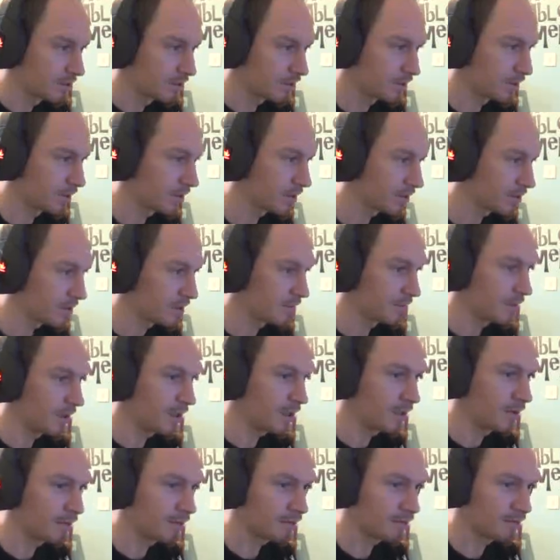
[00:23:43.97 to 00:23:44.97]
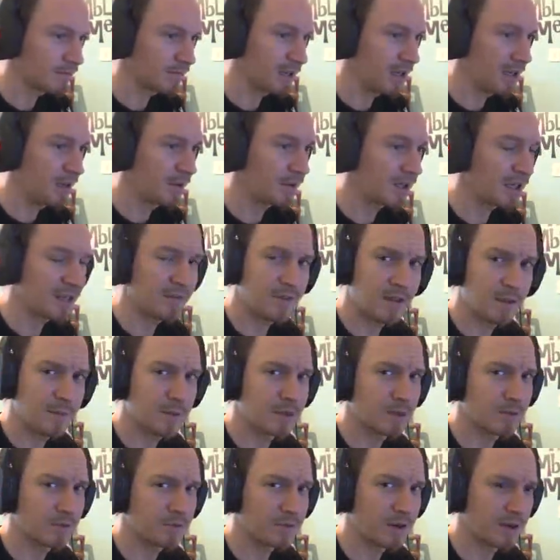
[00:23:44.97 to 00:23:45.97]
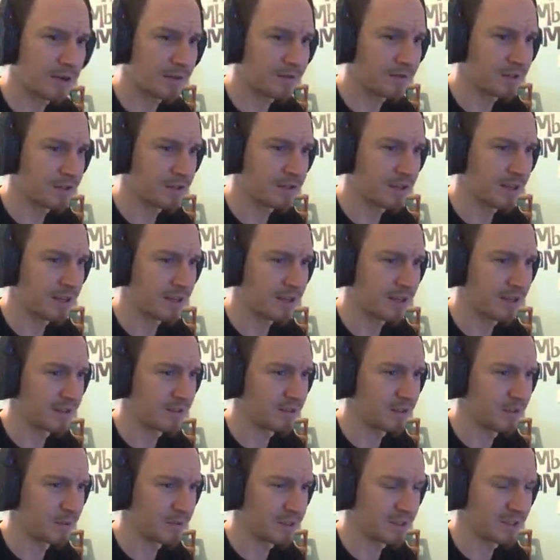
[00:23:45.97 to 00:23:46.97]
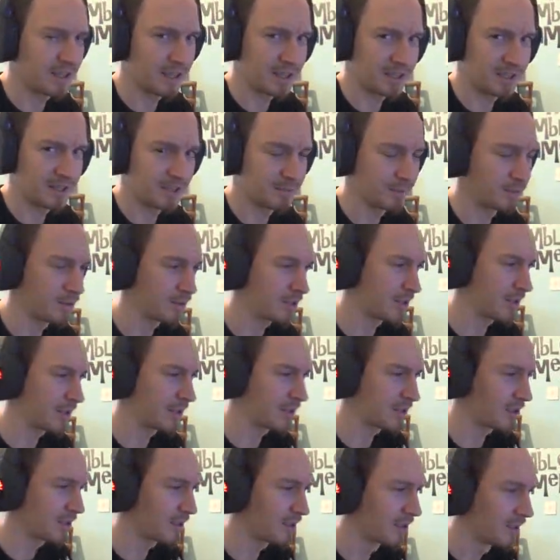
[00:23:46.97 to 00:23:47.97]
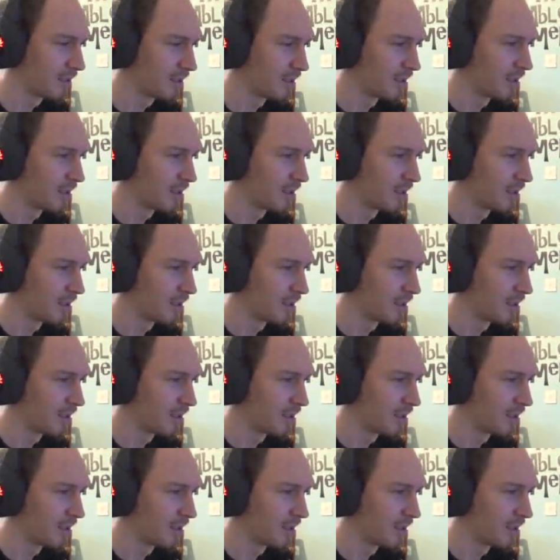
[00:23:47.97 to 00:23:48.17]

But I don't give him enough credit for the Thomas the Tank Engine books, actually.